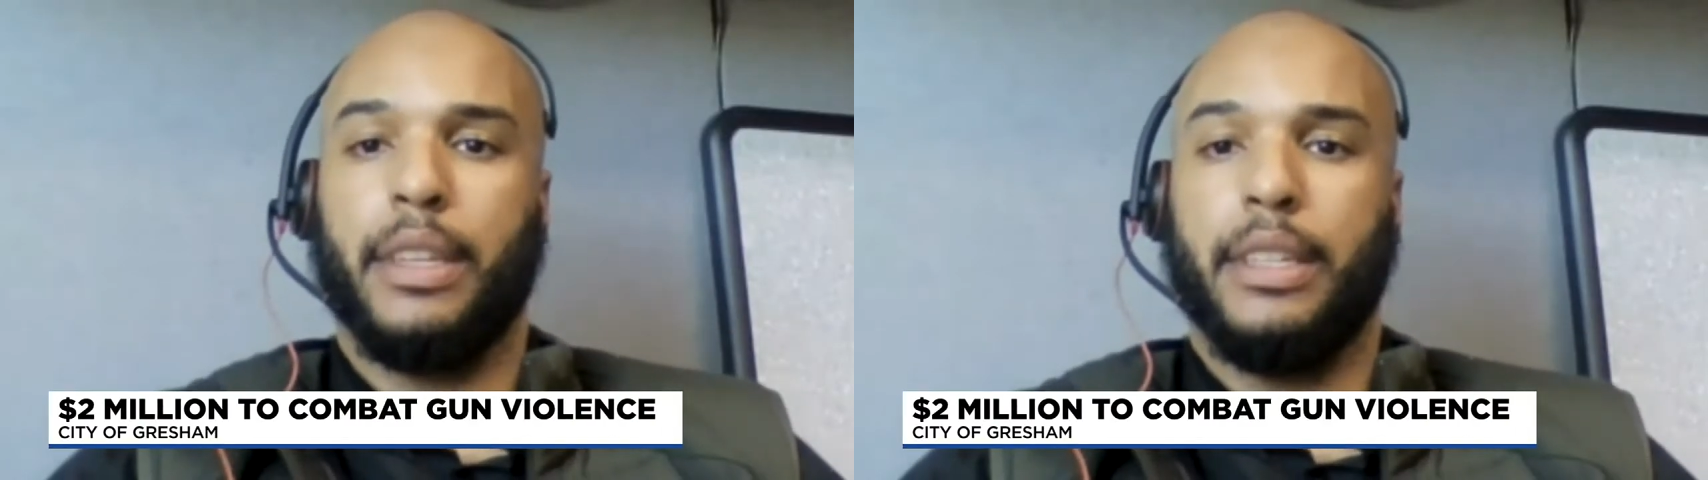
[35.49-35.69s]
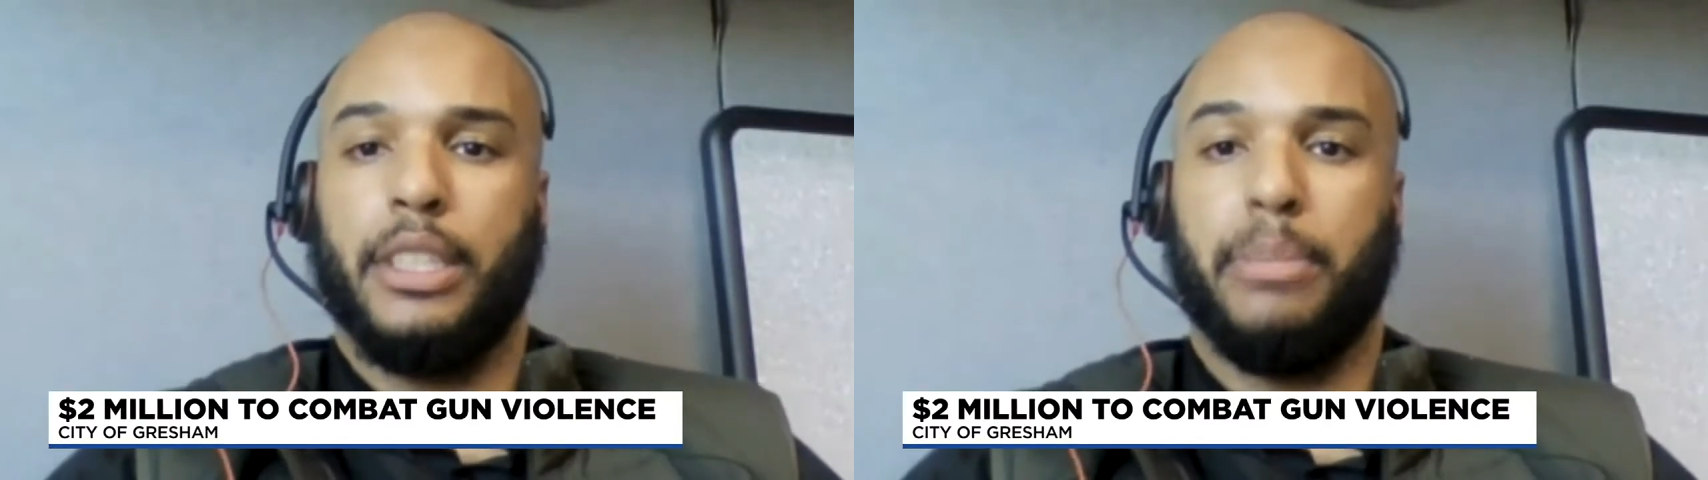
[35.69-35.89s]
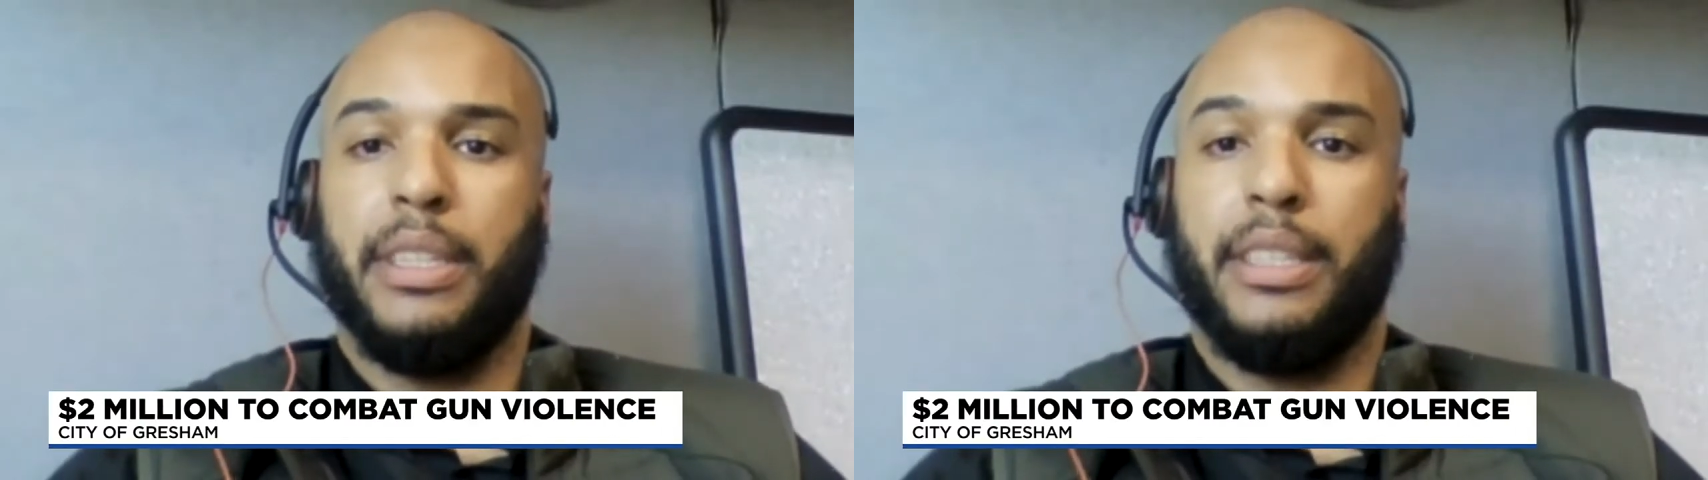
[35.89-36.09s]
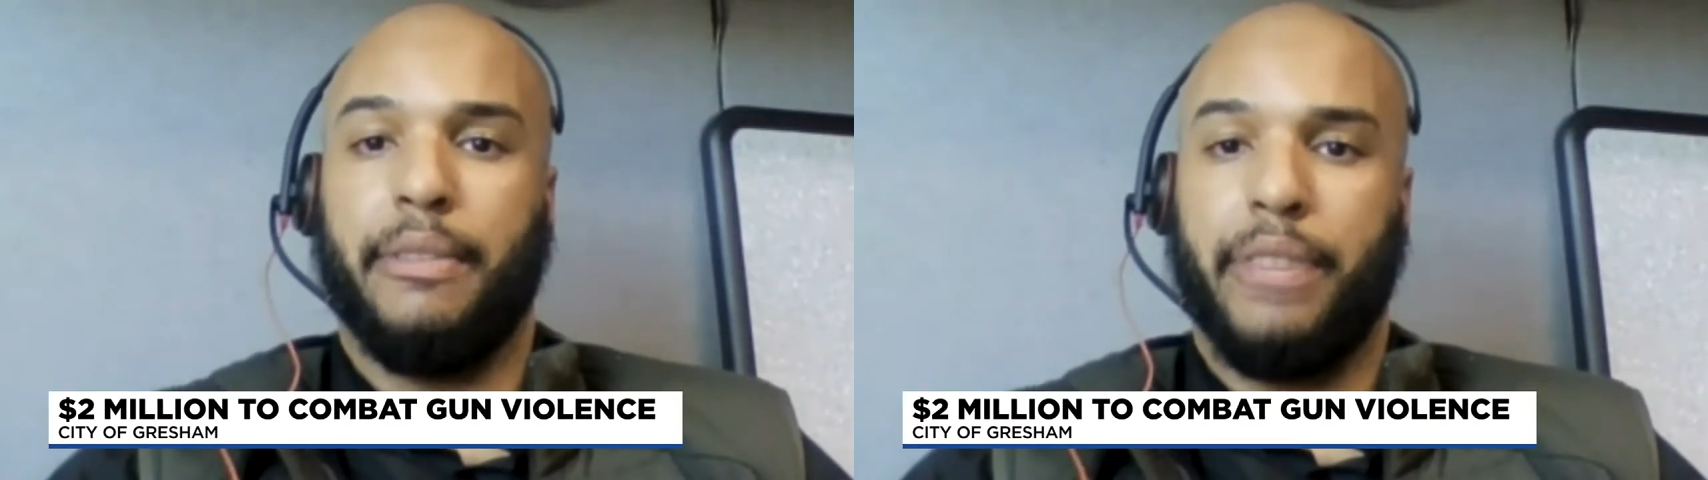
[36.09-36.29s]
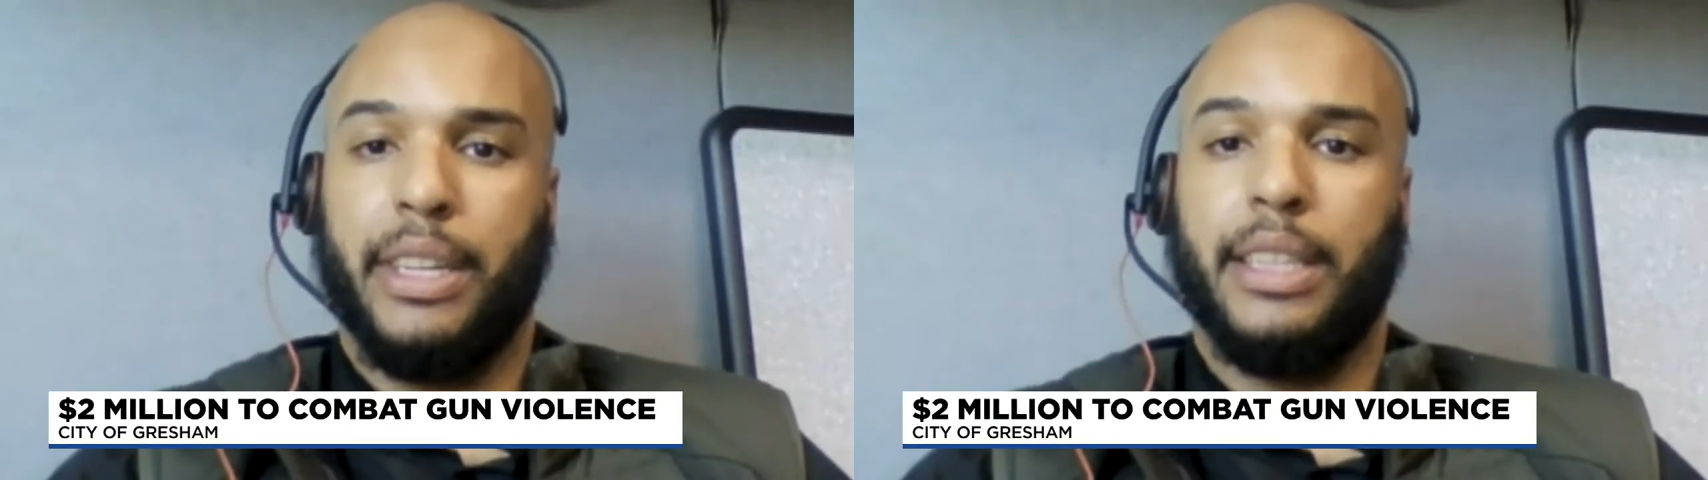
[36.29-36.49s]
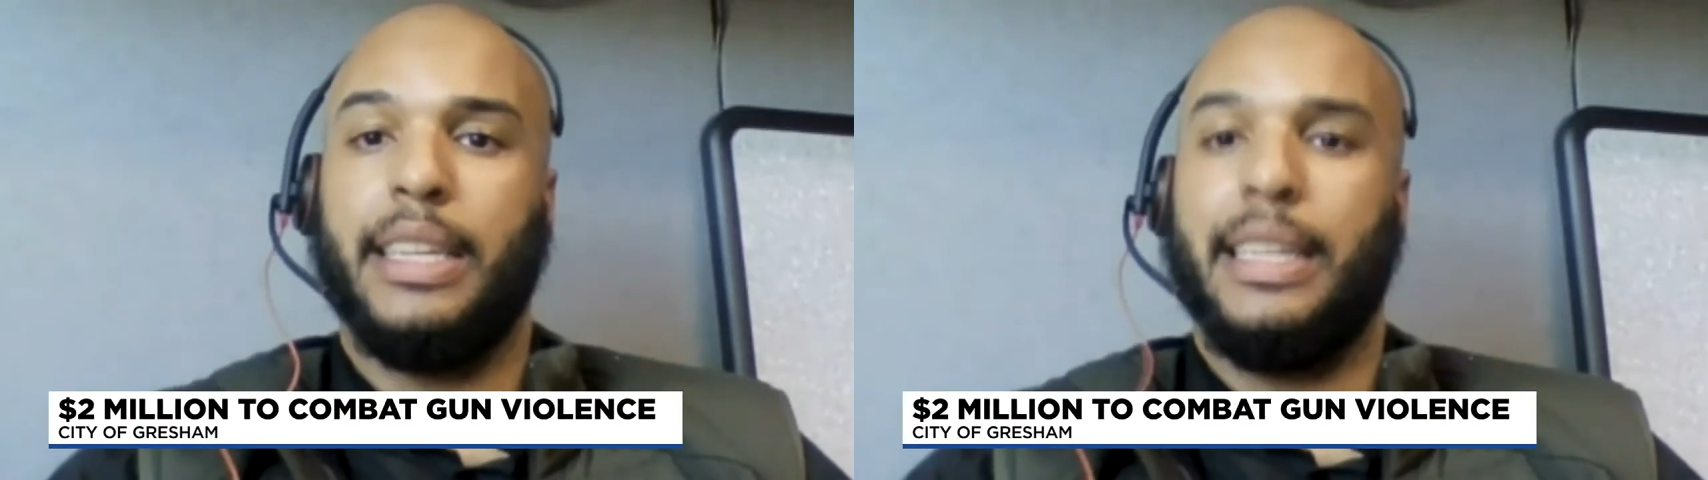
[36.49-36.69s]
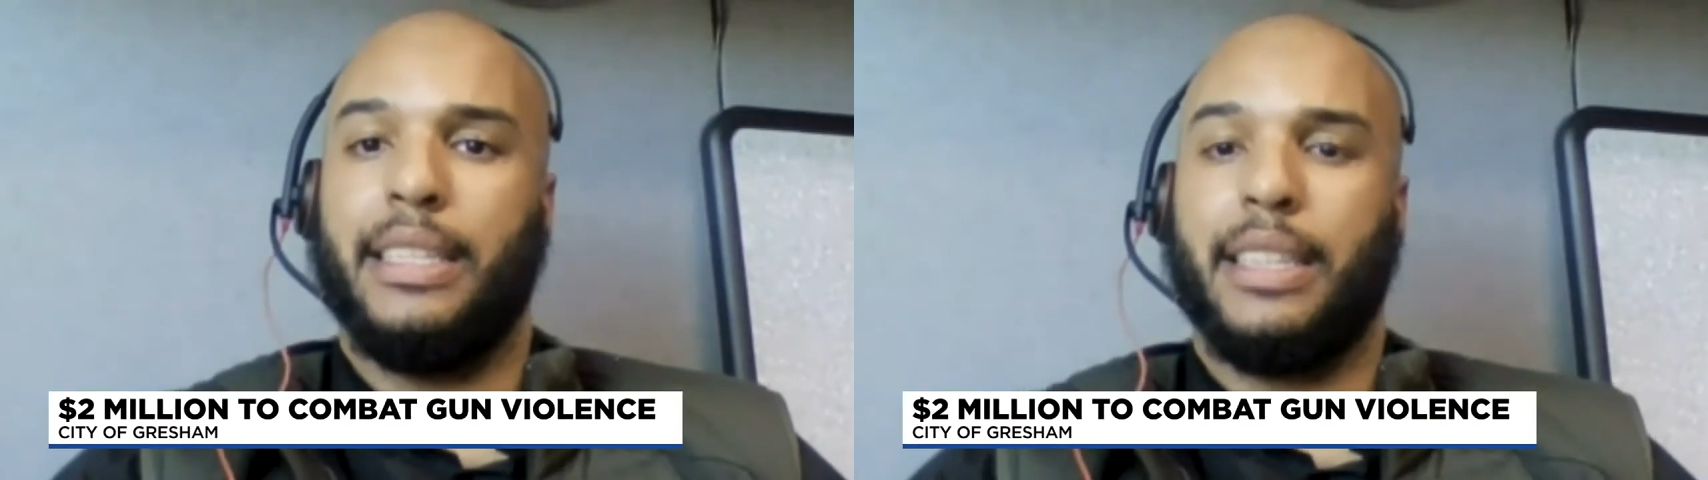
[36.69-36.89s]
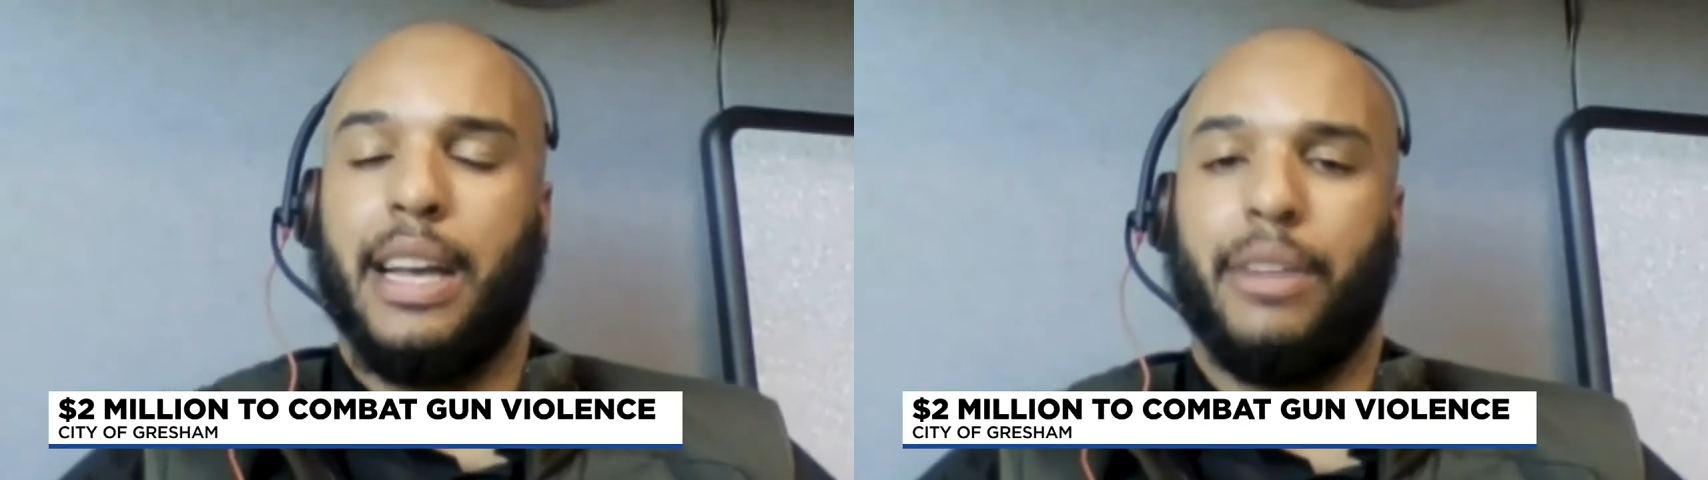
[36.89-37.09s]
specifically
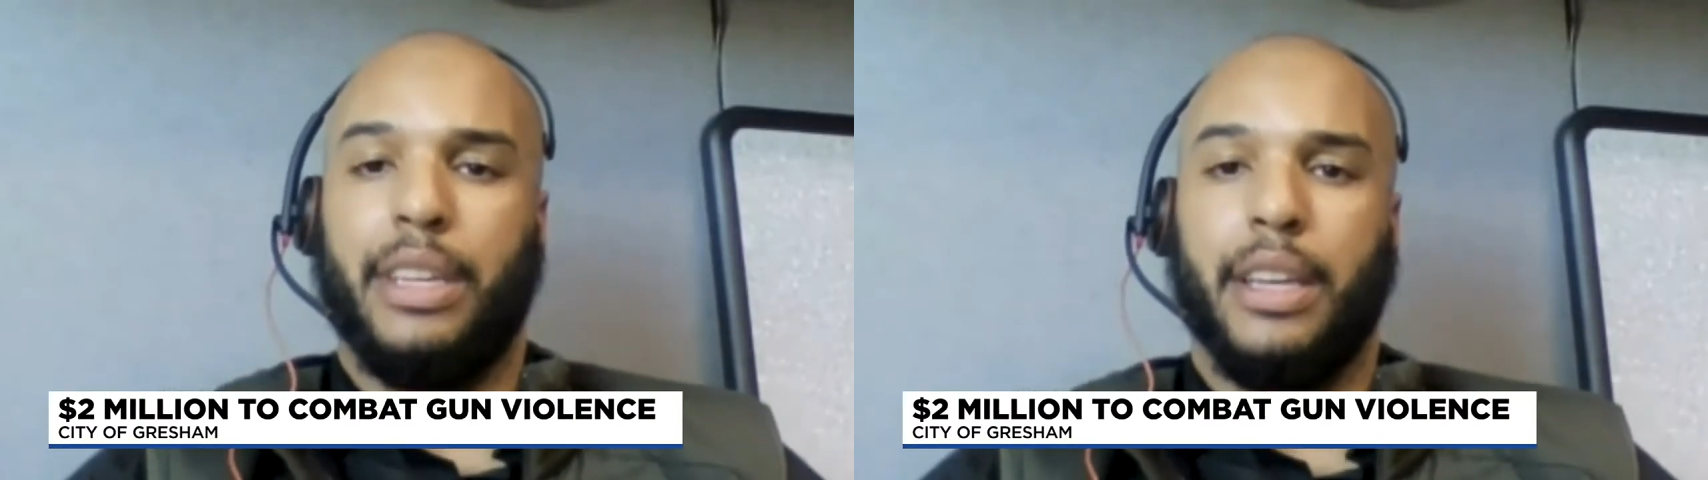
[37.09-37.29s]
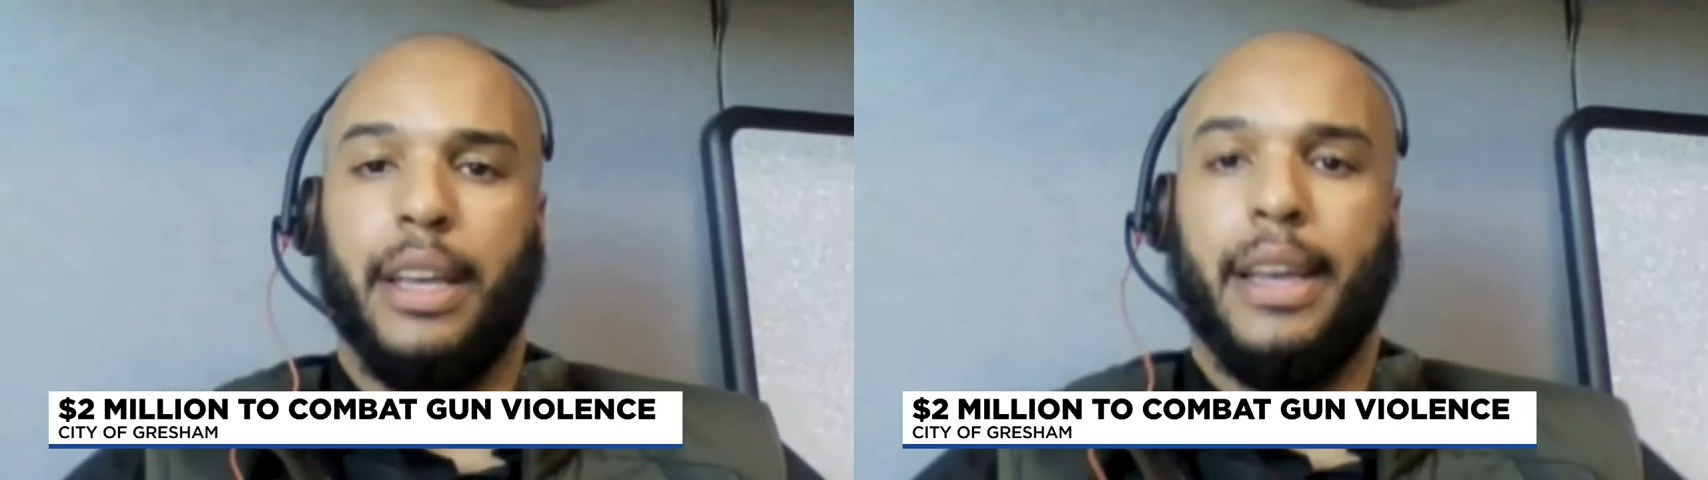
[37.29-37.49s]
East County,